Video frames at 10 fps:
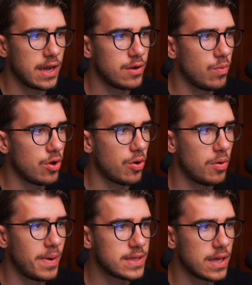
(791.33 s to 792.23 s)
I don't want
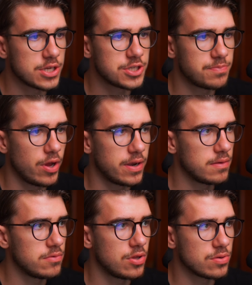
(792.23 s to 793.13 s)
all my data spread
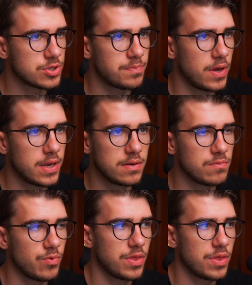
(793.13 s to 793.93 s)
in